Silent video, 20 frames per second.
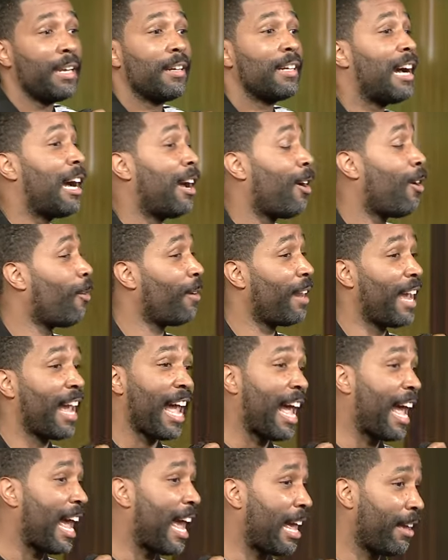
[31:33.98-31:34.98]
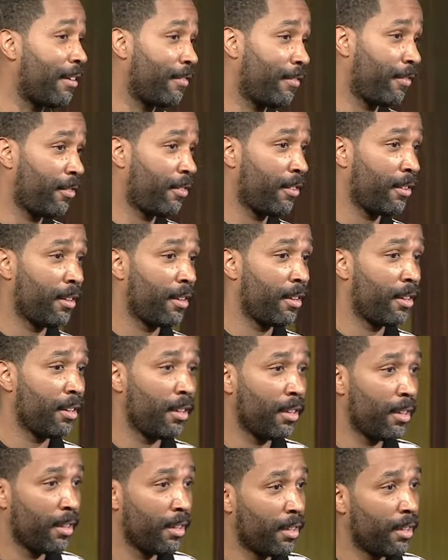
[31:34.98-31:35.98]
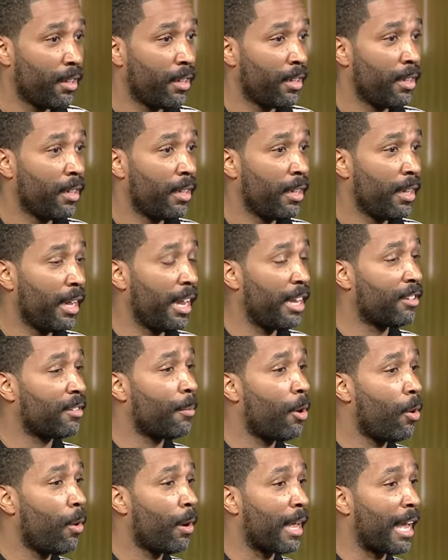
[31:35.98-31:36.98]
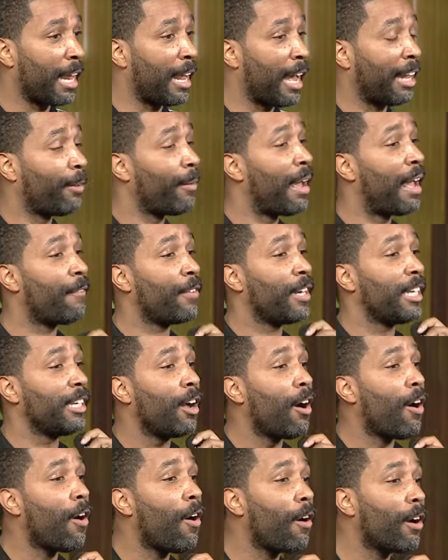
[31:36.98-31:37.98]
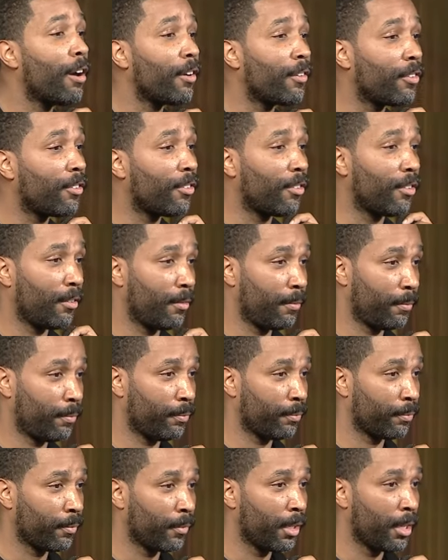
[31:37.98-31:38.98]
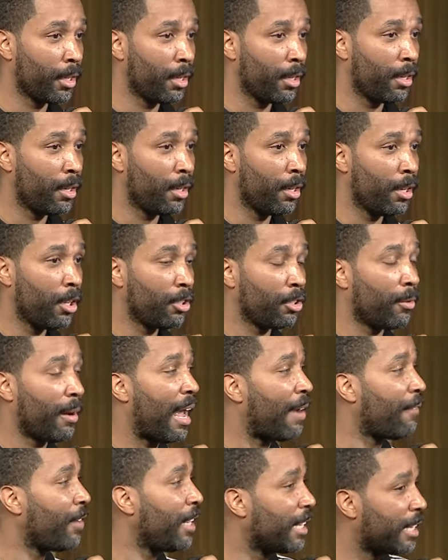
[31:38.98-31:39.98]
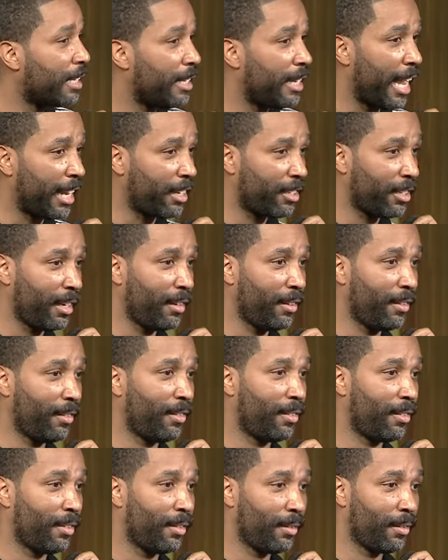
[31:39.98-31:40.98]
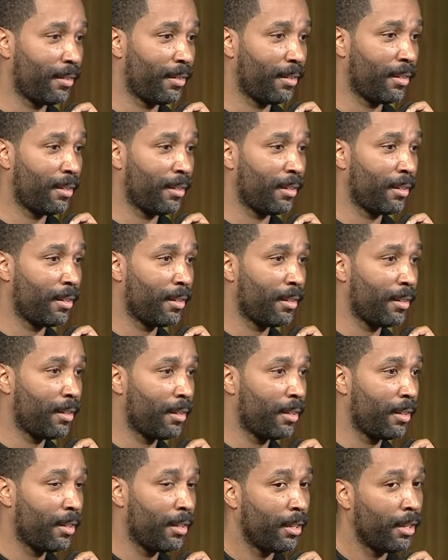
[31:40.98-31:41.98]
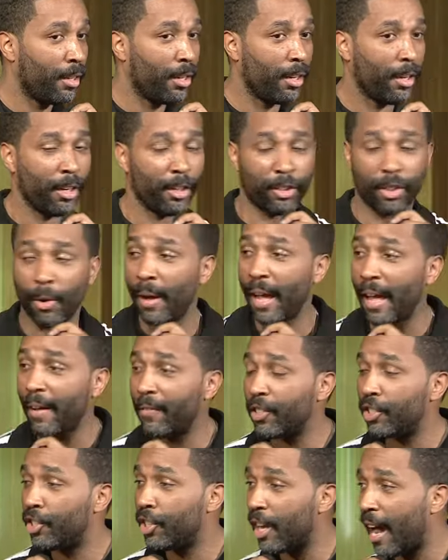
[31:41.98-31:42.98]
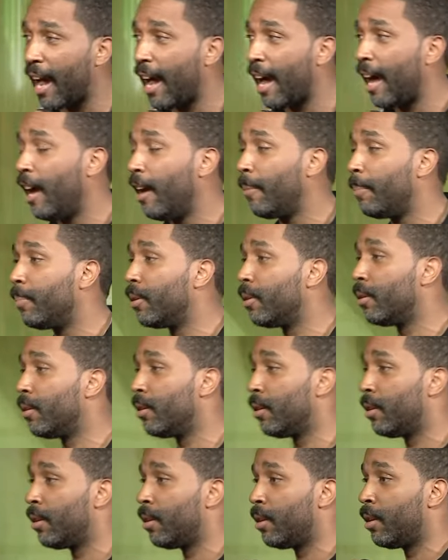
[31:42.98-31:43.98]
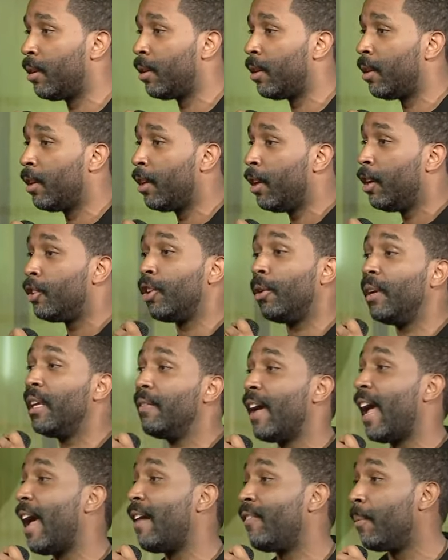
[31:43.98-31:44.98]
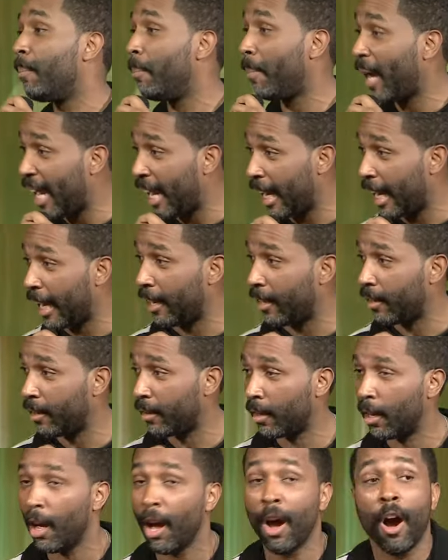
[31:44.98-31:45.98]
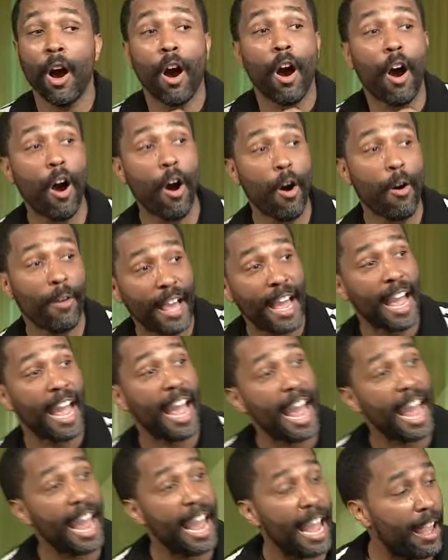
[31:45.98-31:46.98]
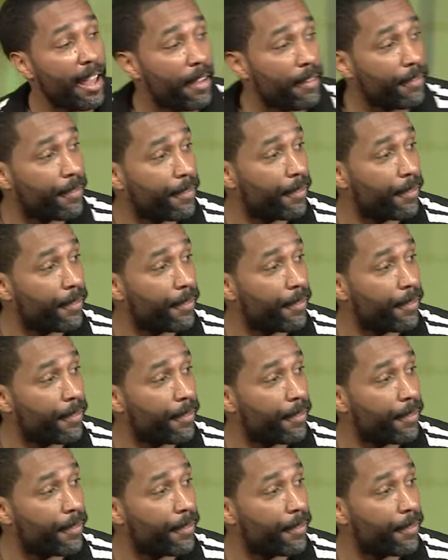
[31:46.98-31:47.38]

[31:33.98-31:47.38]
of God, all I have is some oil. I, I don't have any cards, don't have any connections, don't have a job, don't even have a man. All I have